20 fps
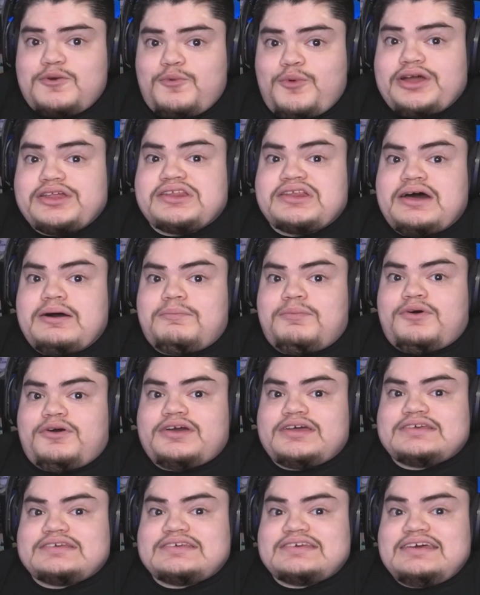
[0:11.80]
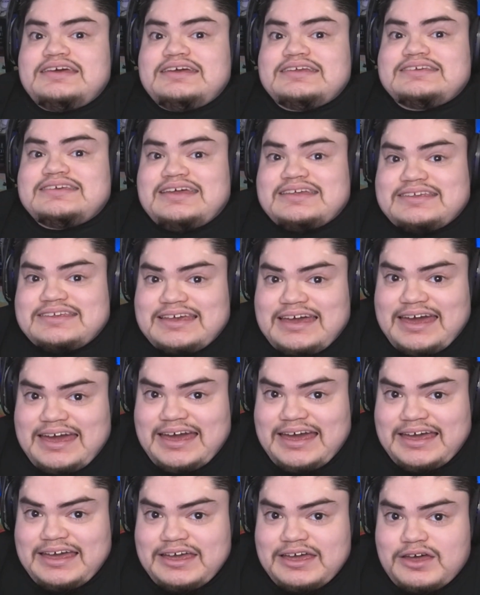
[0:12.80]
What's up, boys?
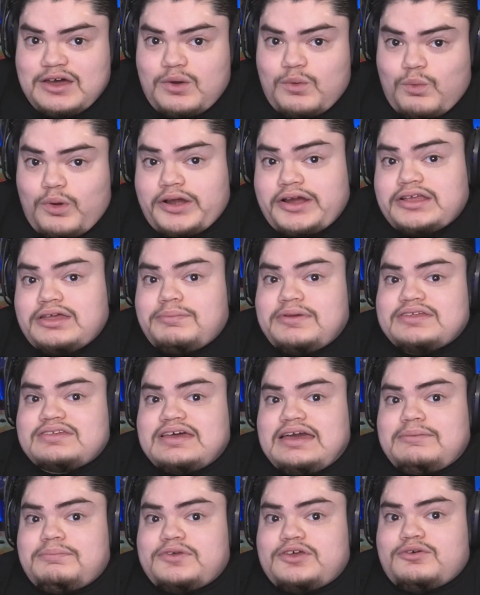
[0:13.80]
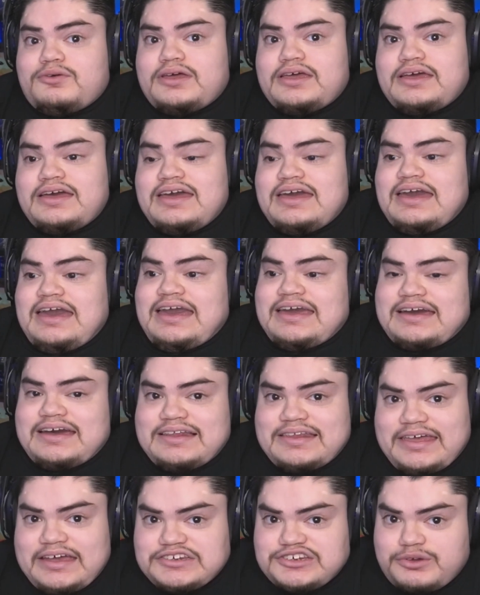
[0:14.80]
Today, we're going to be debuting a
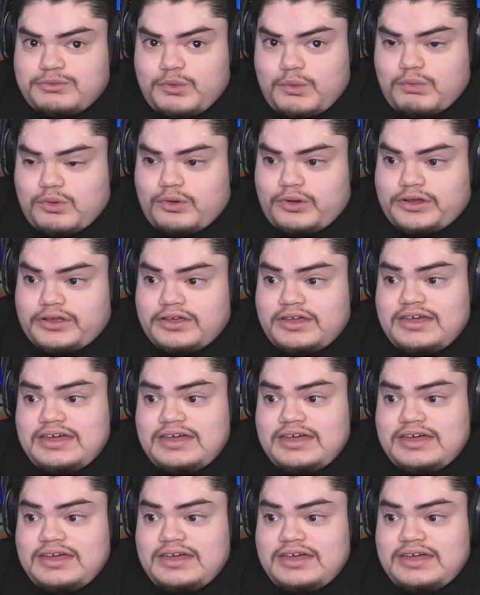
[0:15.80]
collection reward.